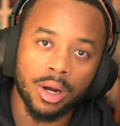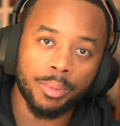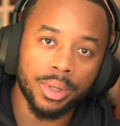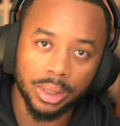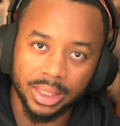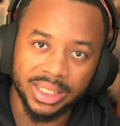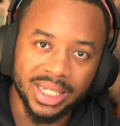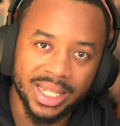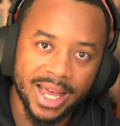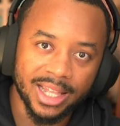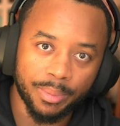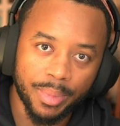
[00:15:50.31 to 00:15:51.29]
I'll put a link to
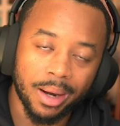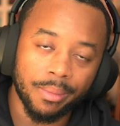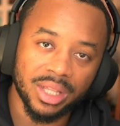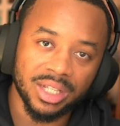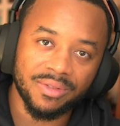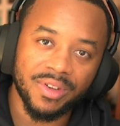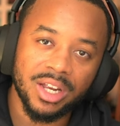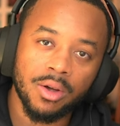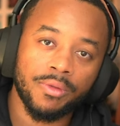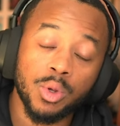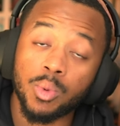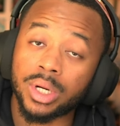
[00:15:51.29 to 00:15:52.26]
that at the bottom of this video
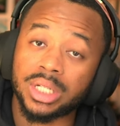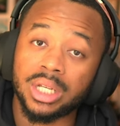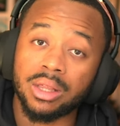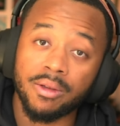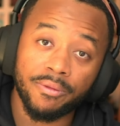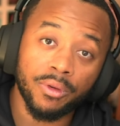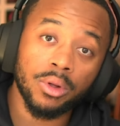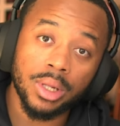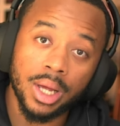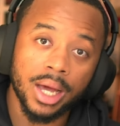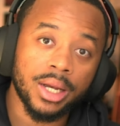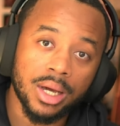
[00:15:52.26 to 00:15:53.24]
if you want to see the full
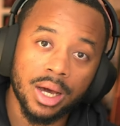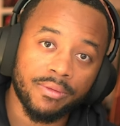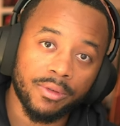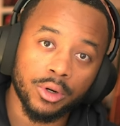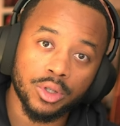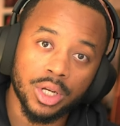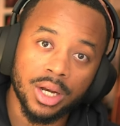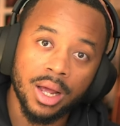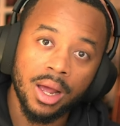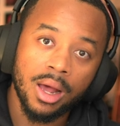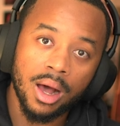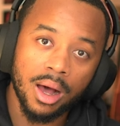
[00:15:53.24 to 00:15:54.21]
uncut version
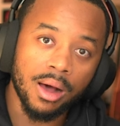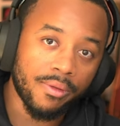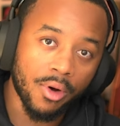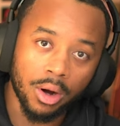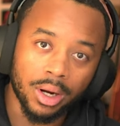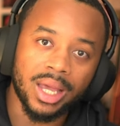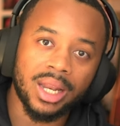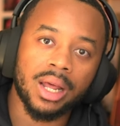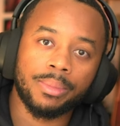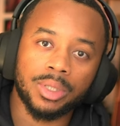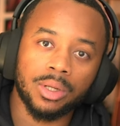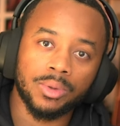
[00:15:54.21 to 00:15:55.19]
of Arcane
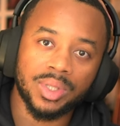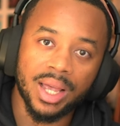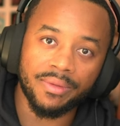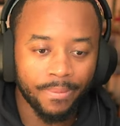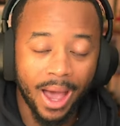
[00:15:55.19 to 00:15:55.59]
Episode 7.